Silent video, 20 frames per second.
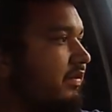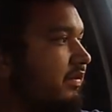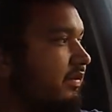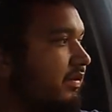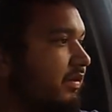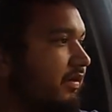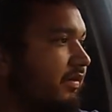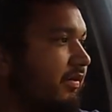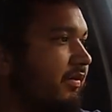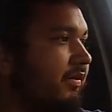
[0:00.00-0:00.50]

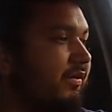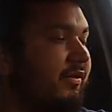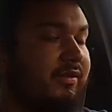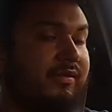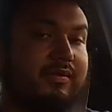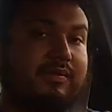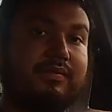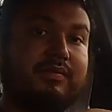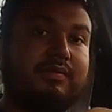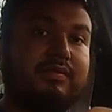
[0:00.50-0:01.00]
So
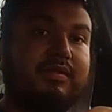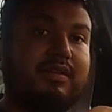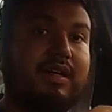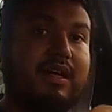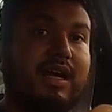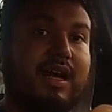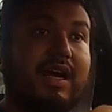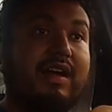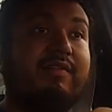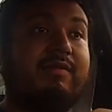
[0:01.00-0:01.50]

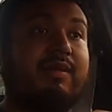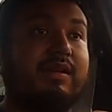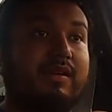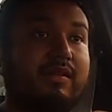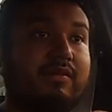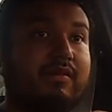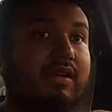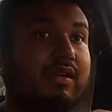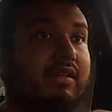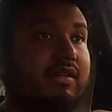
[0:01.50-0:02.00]
I've been
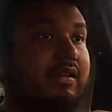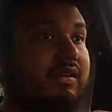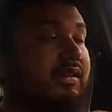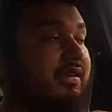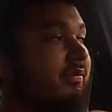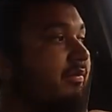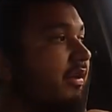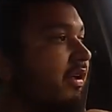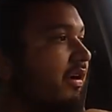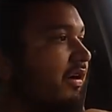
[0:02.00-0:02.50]
around
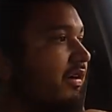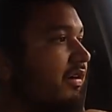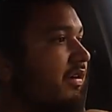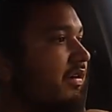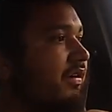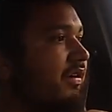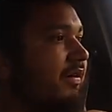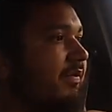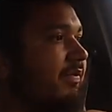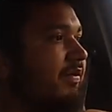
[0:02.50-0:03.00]
the block
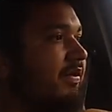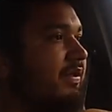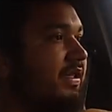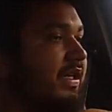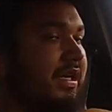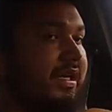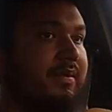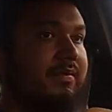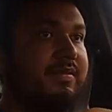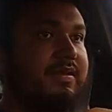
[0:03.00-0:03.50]
a couple
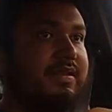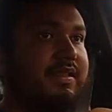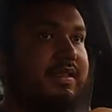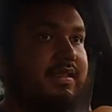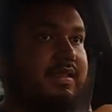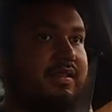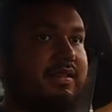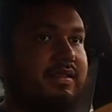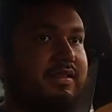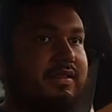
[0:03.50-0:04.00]
times,
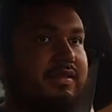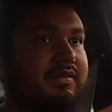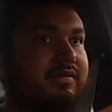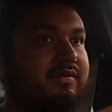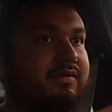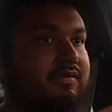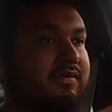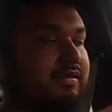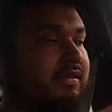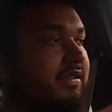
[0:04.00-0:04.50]
and
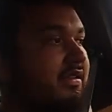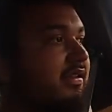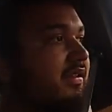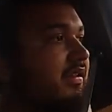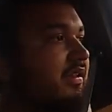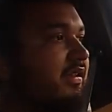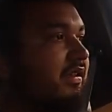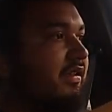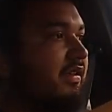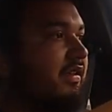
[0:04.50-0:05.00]

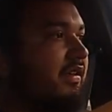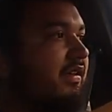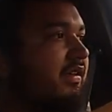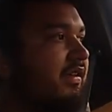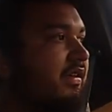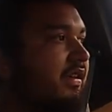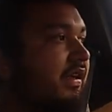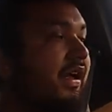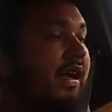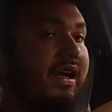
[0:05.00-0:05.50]

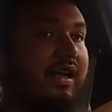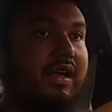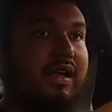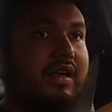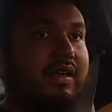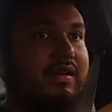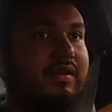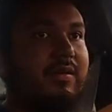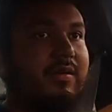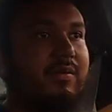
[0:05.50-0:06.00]

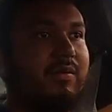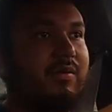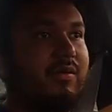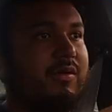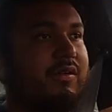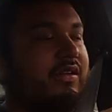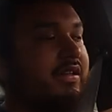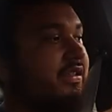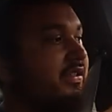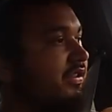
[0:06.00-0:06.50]
I know
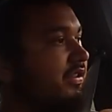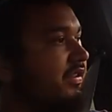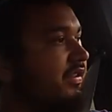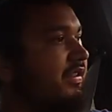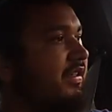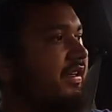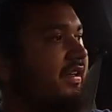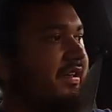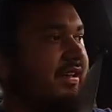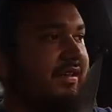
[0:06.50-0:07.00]
more than
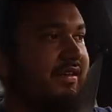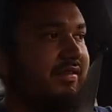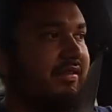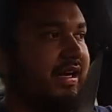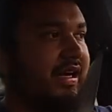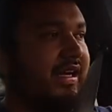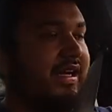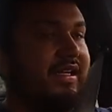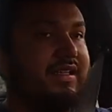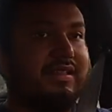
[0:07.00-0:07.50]
just cutting
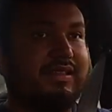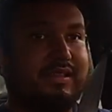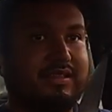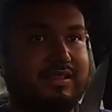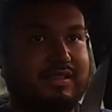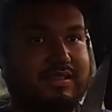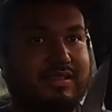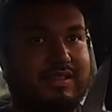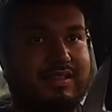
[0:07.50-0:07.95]
grass.